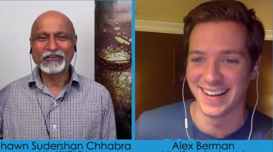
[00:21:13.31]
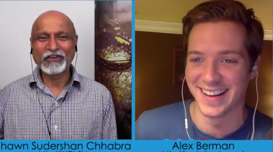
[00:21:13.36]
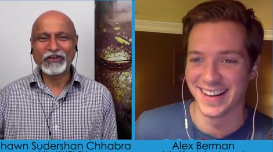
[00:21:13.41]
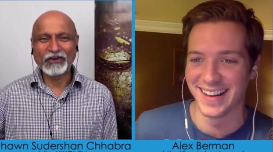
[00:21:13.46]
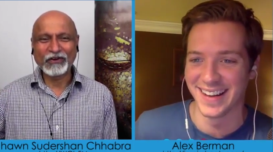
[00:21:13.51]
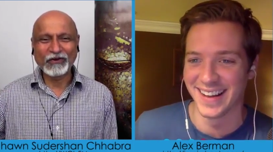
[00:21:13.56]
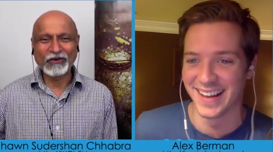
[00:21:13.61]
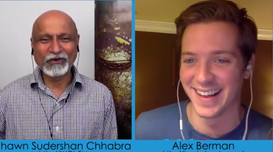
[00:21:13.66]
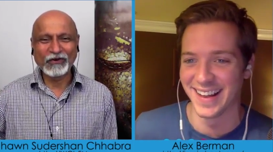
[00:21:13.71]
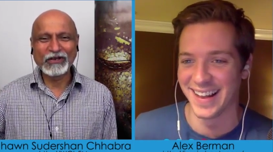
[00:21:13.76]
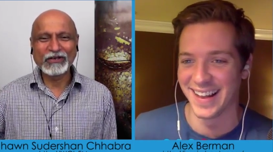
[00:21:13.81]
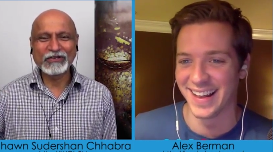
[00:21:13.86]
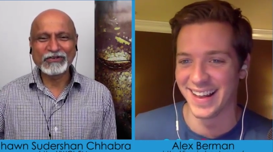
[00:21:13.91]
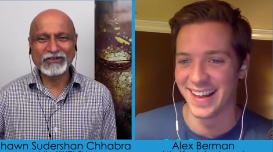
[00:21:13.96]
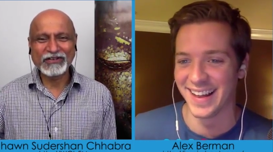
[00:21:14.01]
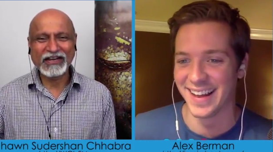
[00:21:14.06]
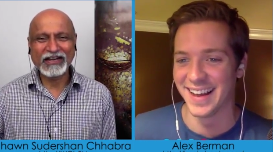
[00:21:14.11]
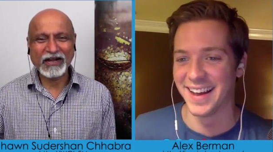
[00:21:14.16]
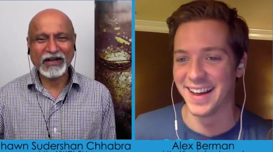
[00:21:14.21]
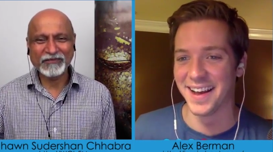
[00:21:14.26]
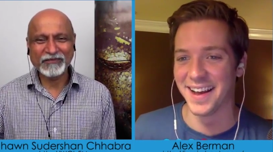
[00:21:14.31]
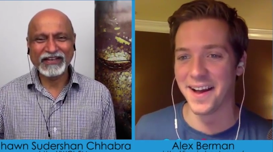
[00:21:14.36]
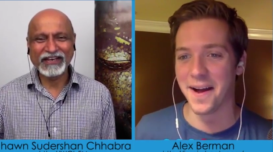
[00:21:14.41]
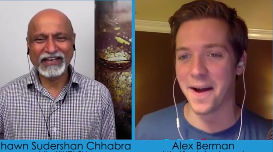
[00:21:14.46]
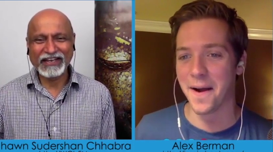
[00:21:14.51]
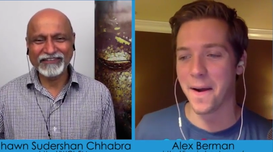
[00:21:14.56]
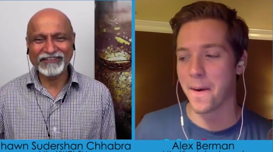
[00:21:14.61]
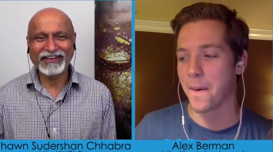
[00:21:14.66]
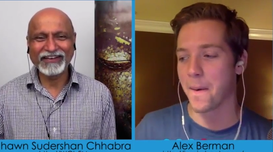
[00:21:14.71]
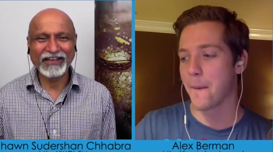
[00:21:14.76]
Speaker 1: your goal should not be
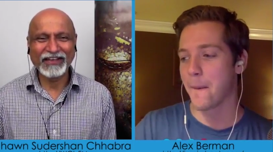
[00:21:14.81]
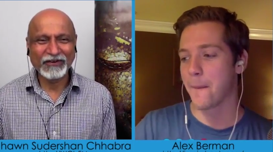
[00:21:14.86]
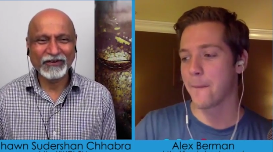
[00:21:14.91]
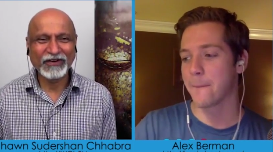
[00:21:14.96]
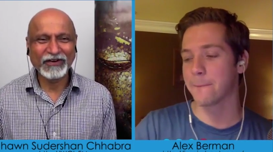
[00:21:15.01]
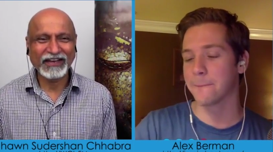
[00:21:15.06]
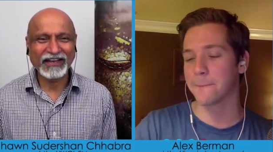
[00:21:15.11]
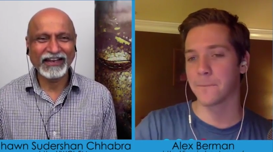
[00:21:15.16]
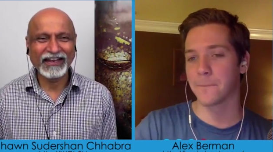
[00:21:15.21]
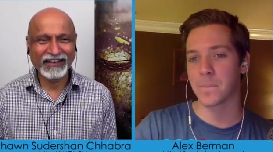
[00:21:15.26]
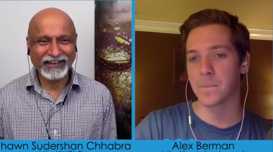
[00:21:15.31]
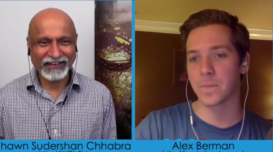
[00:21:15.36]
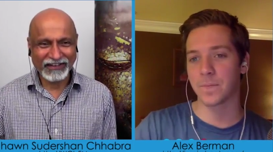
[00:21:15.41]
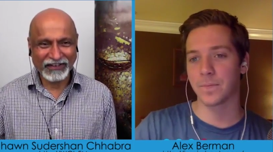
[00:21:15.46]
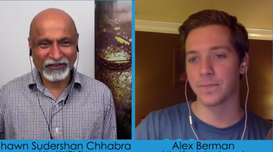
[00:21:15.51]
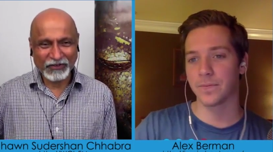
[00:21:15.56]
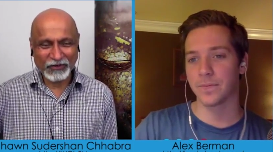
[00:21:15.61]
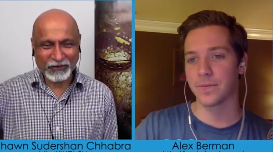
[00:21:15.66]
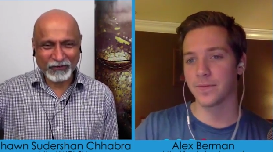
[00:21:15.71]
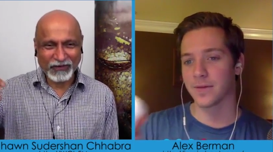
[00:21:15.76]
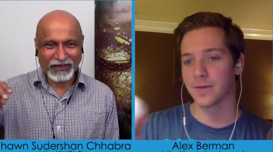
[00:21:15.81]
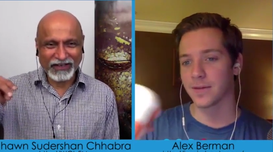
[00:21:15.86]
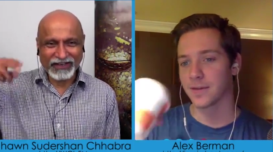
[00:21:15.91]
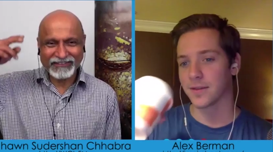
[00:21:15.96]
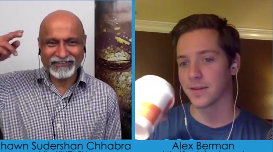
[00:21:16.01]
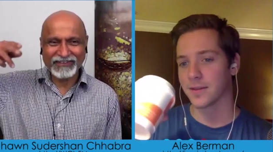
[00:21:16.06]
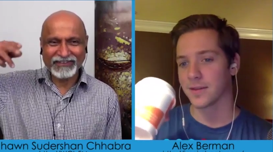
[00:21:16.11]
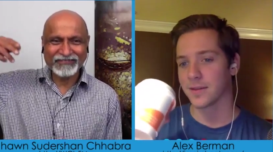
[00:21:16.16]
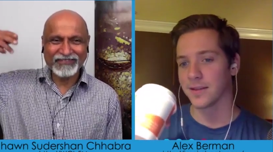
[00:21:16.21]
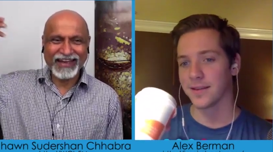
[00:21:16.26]
live in a hotel. It should be
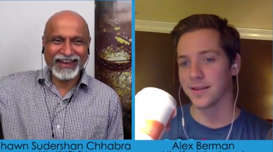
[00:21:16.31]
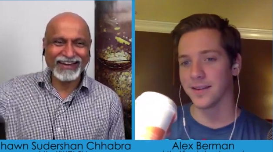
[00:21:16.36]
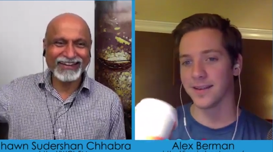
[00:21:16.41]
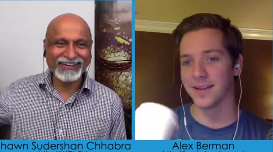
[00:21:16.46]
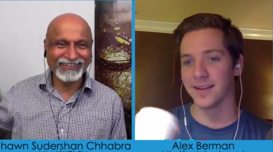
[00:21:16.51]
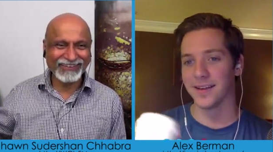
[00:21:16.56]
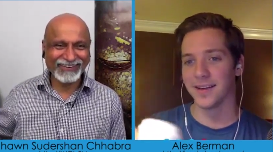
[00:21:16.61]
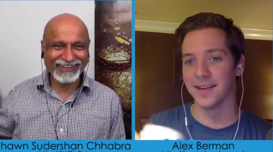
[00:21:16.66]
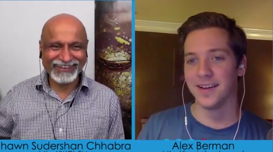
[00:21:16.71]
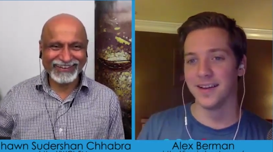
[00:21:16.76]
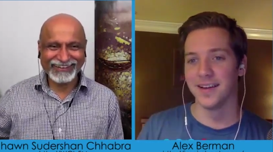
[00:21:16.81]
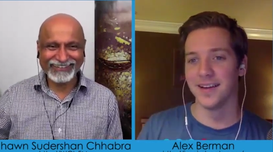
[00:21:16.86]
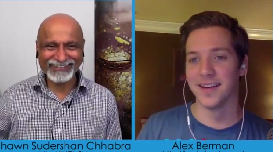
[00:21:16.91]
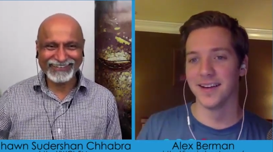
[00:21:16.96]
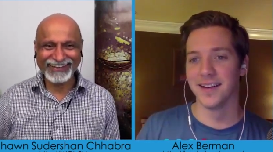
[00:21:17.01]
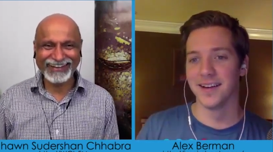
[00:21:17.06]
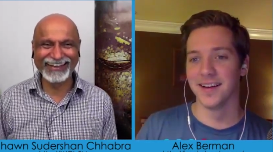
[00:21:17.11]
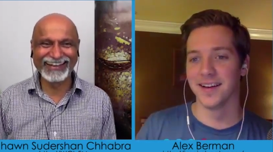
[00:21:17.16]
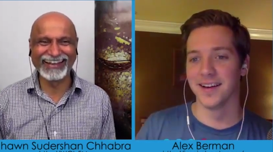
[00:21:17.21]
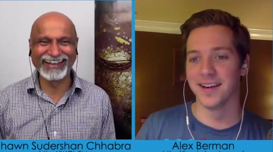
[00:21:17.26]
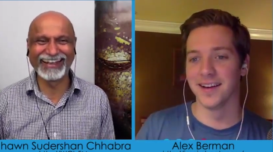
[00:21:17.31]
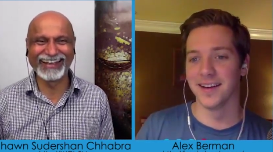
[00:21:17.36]
live in many hotels, okay?